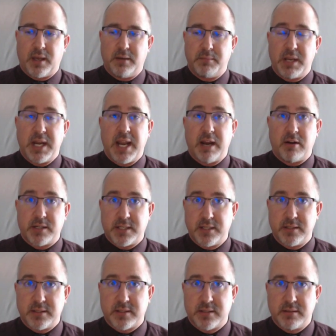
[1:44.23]

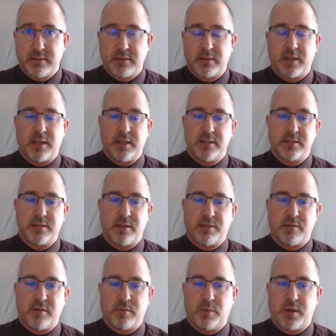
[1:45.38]
Inheritance is the
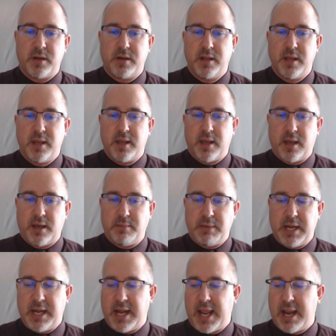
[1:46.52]
third one. An
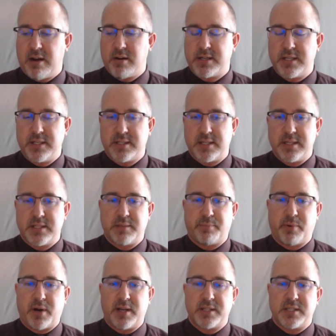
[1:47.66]
inheritance is the
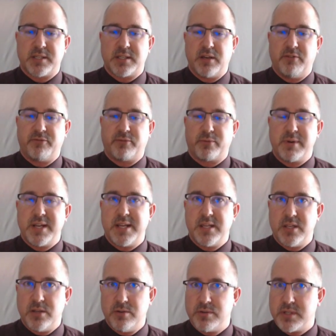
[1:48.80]
process of
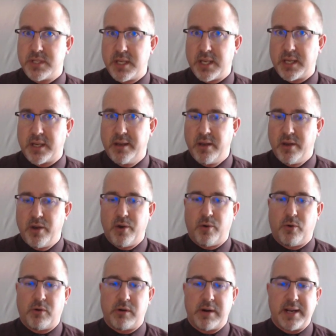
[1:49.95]
reusing
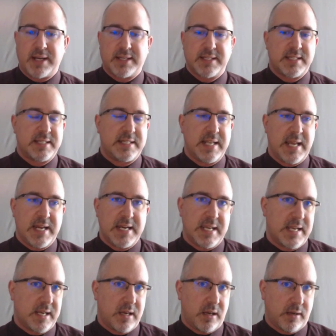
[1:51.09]
or
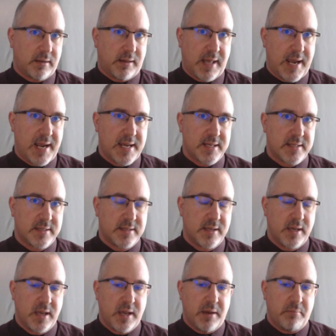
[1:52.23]
extending a class
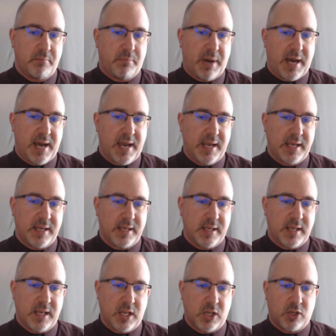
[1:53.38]
by
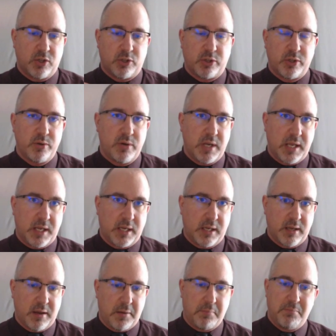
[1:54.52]
including
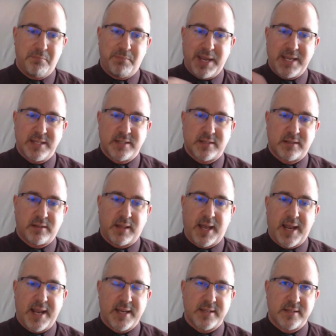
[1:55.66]
a base
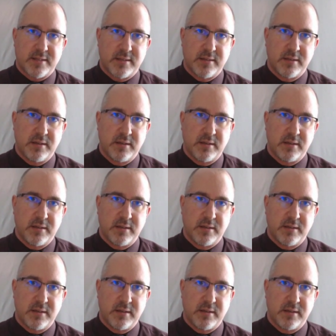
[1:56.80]
class